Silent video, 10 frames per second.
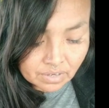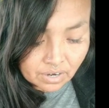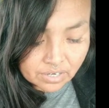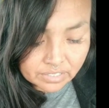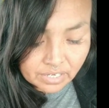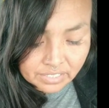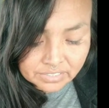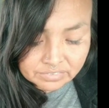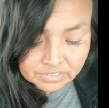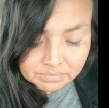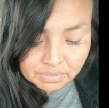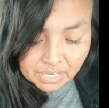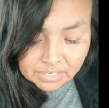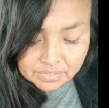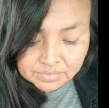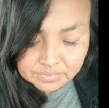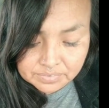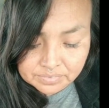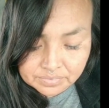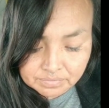are kind of tobacco
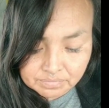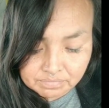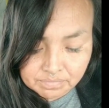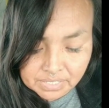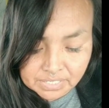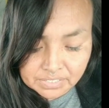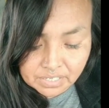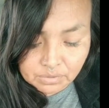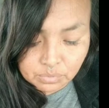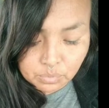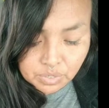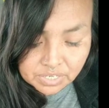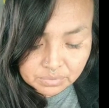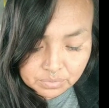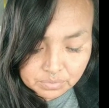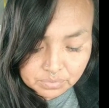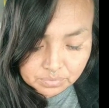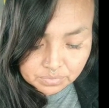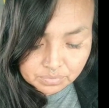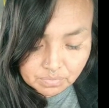made of
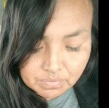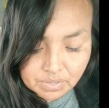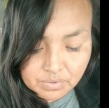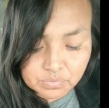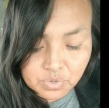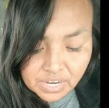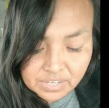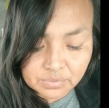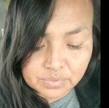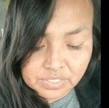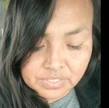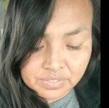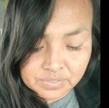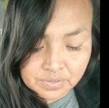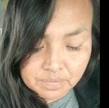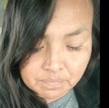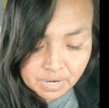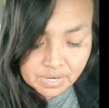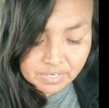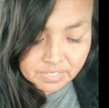red willow
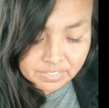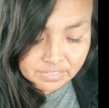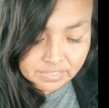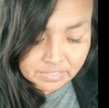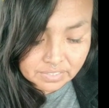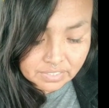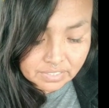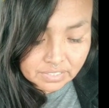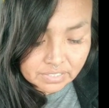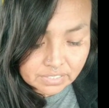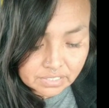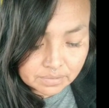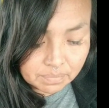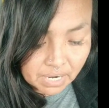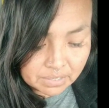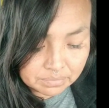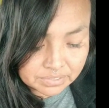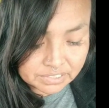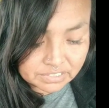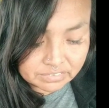bark. The pipe was